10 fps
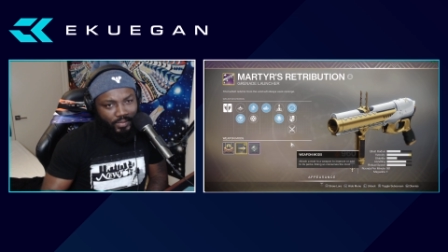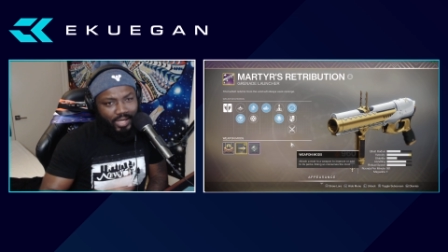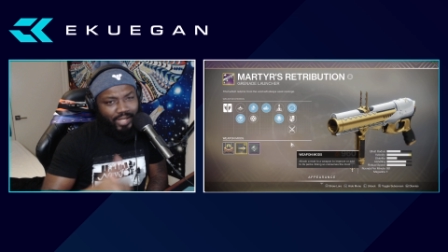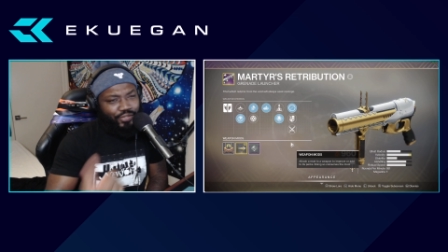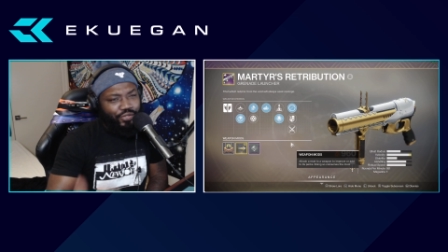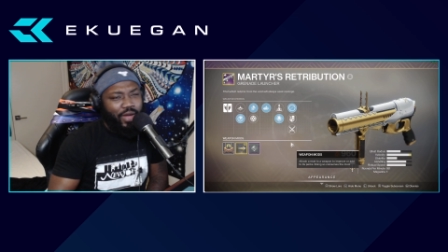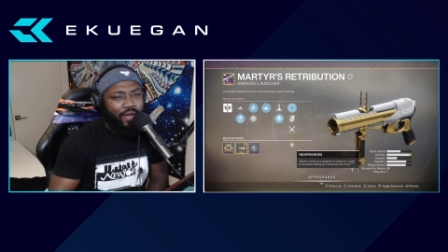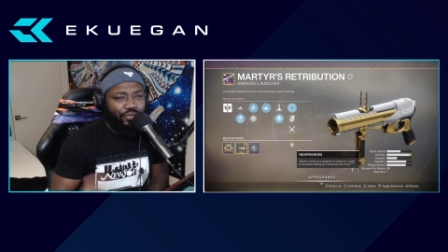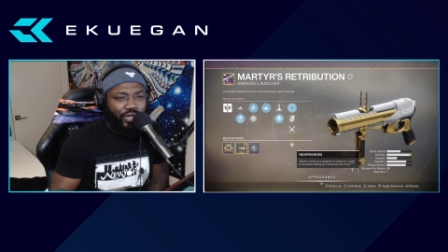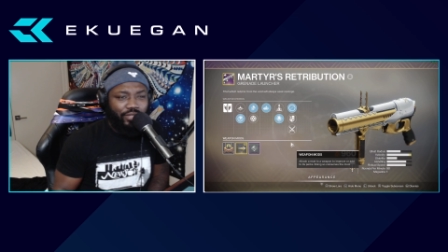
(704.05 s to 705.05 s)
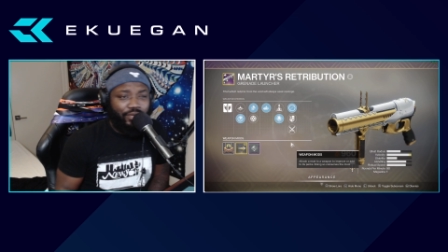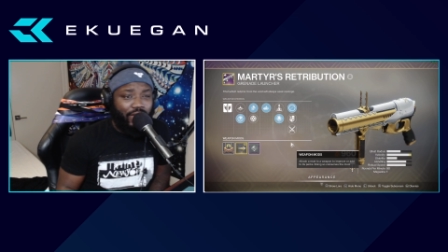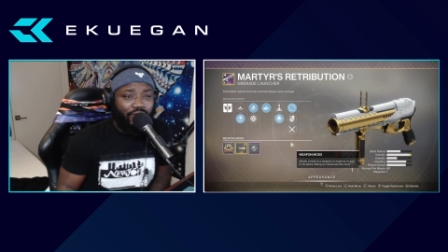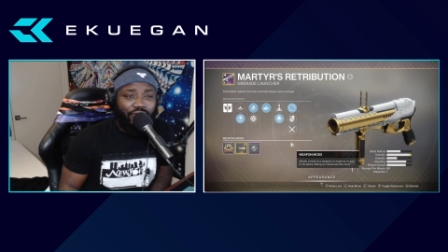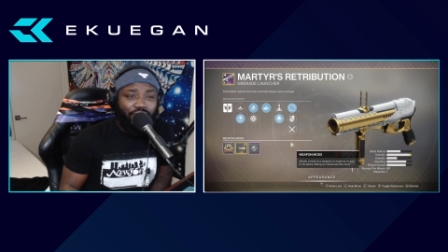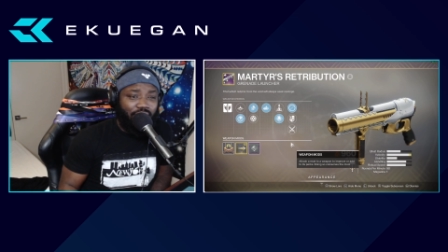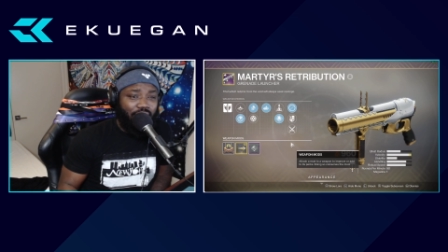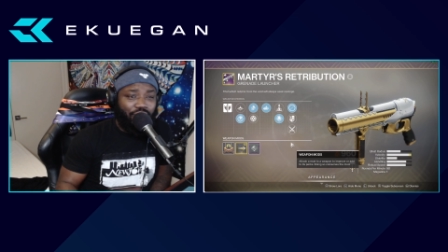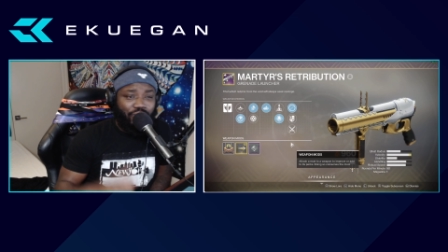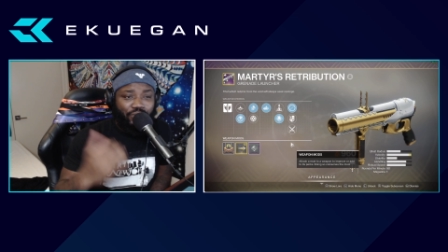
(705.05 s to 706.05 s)
unless you have rangefinder
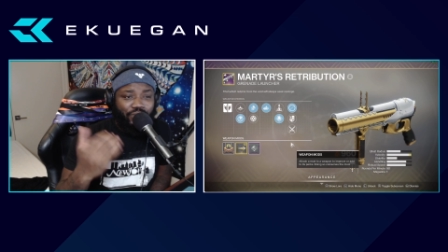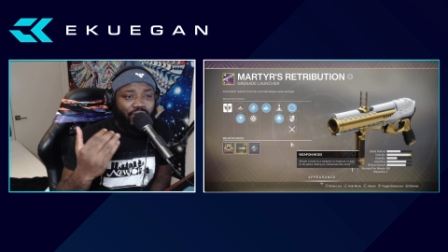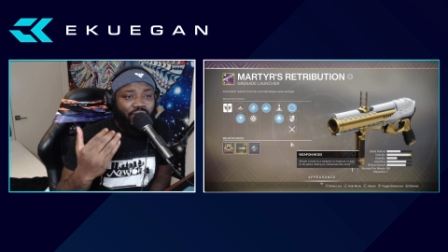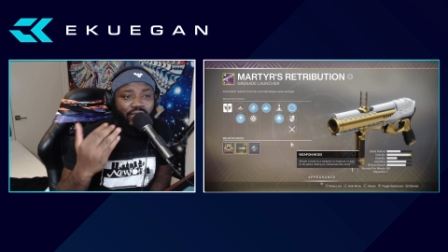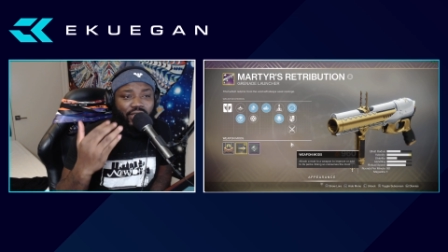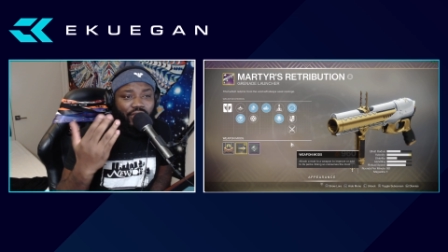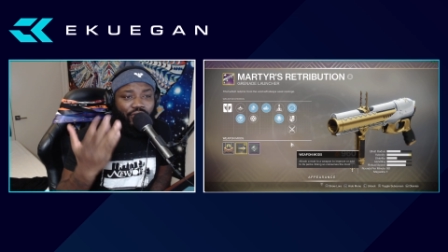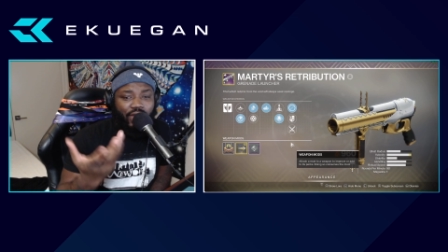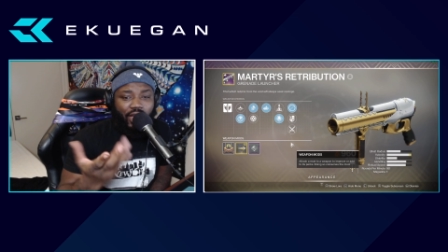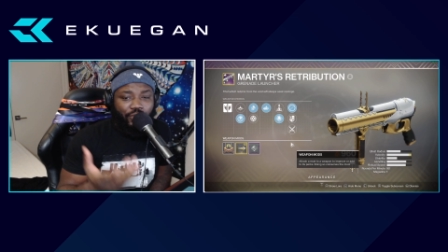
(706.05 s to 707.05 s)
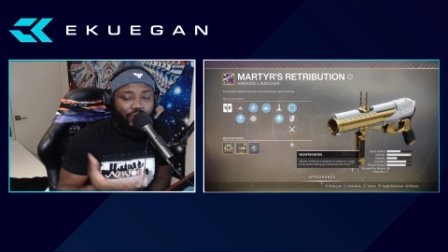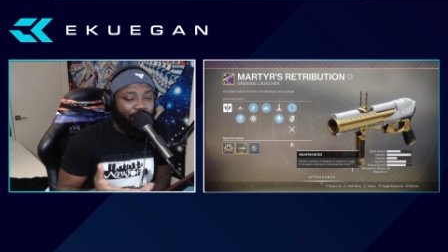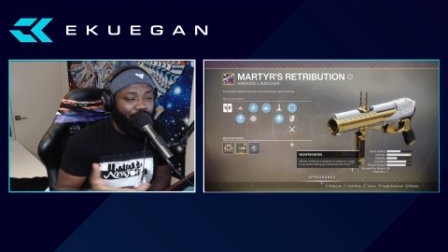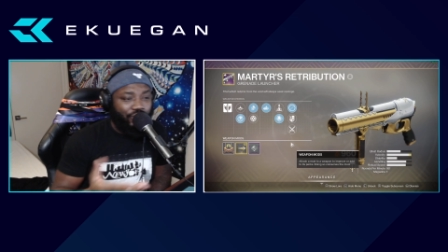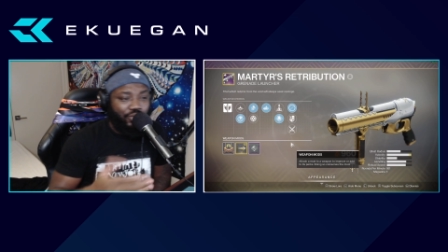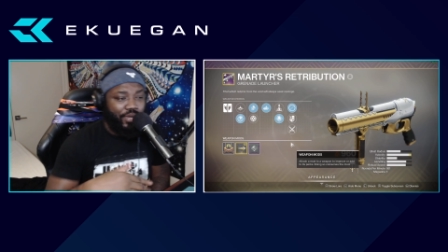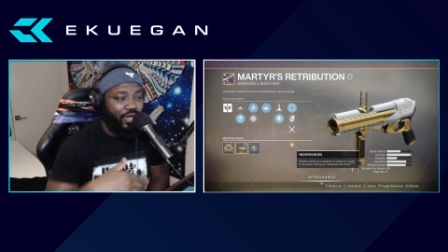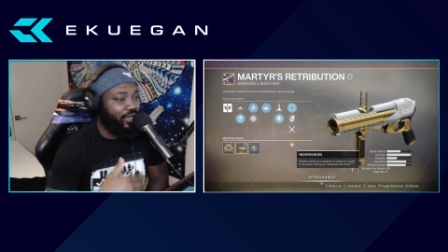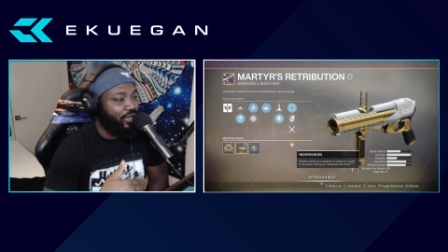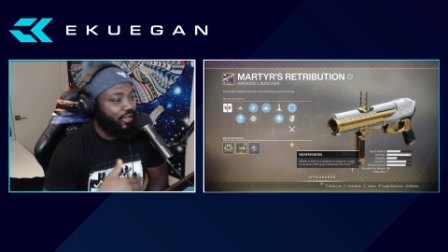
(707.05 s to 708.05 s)
and you and you kind of want to zoom
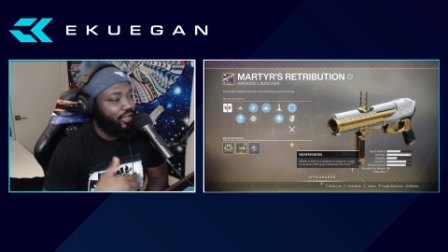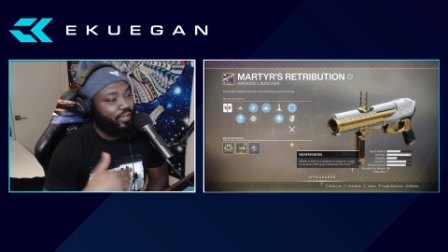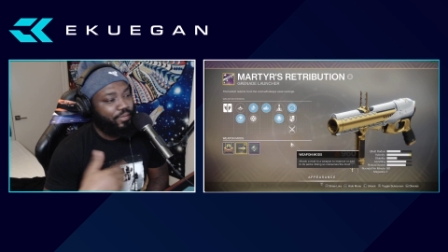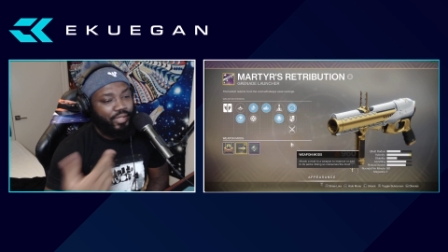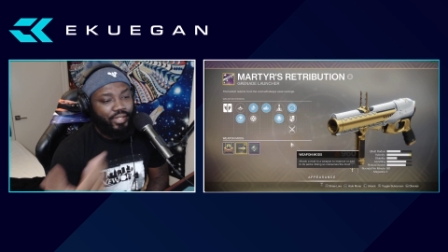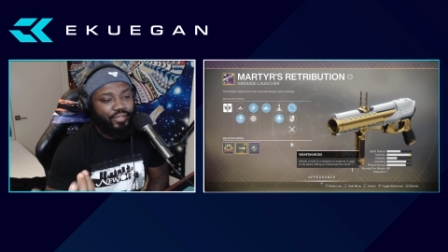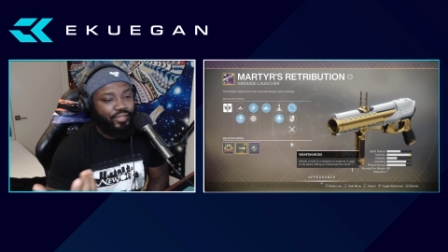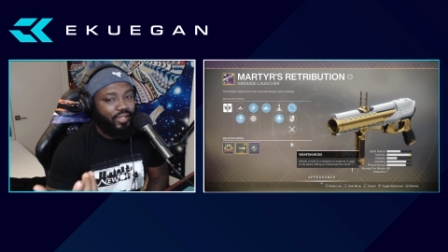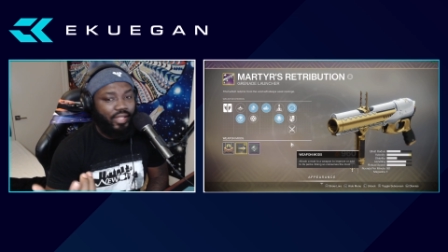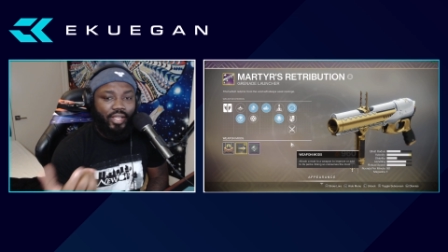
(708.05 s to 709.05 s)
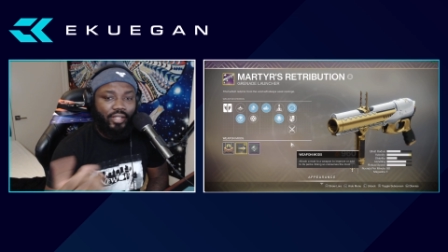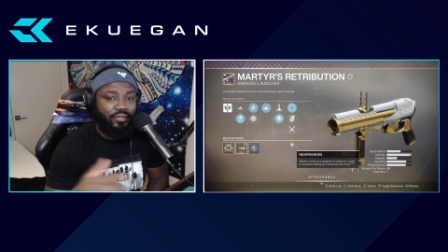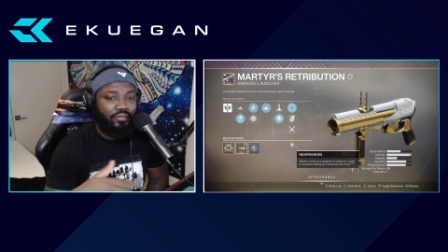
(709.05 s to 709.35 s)
in. But here's the thing,